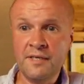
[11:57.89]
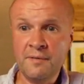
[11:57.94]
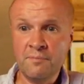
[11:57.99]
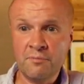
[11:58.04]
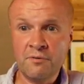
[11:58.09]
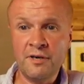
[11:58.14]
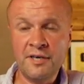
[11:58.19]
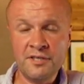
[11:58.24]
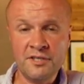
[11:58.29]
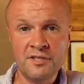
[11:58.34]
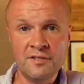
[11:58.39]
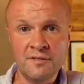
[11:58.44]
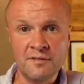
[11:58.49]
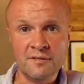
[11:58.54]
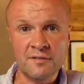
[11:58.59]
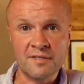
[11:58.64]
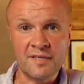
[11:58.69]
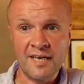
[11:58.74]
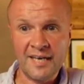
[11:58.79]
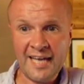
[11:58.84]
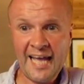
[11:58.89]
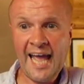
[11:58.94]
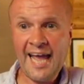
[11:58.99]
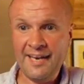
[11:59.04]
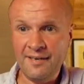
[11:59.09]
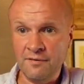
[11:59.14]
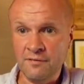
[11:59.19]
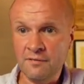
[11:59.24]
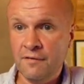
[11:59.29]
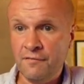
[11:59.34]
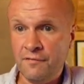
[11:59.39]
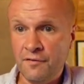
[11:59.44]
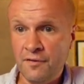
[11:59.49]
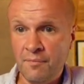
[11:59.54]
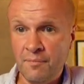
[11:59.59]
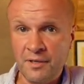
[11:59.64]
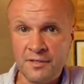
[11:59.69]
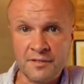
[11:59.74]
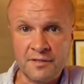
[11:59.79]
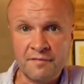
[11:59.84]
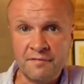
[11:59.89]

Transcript: impressions again for the month